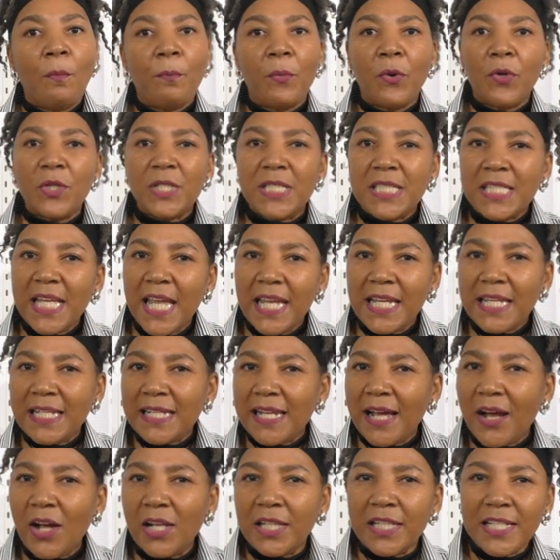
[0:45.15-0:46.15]
but it's
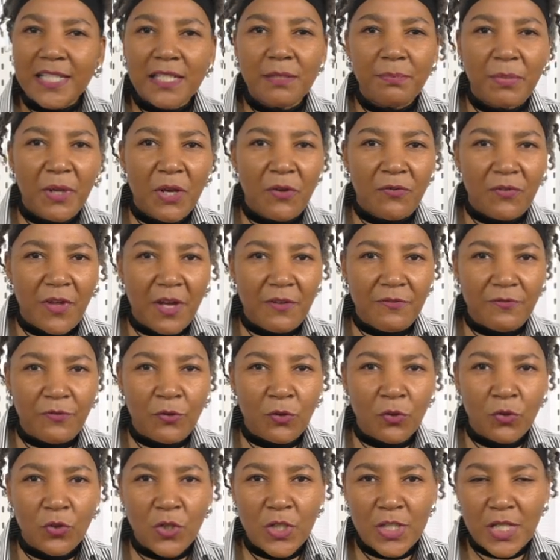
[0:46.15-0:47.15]
taking out a little bit of that
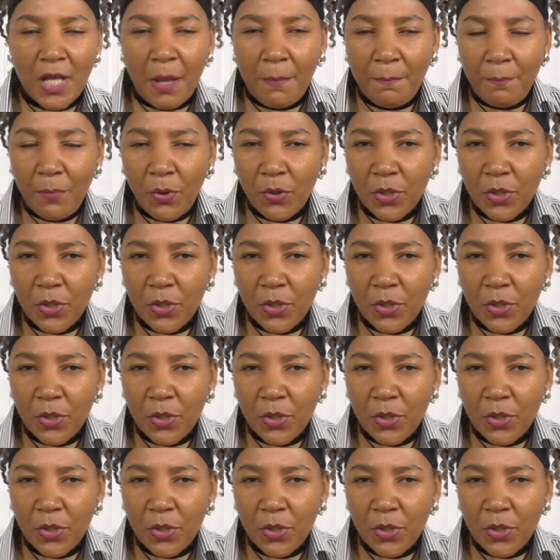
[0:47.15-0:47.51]
fullness and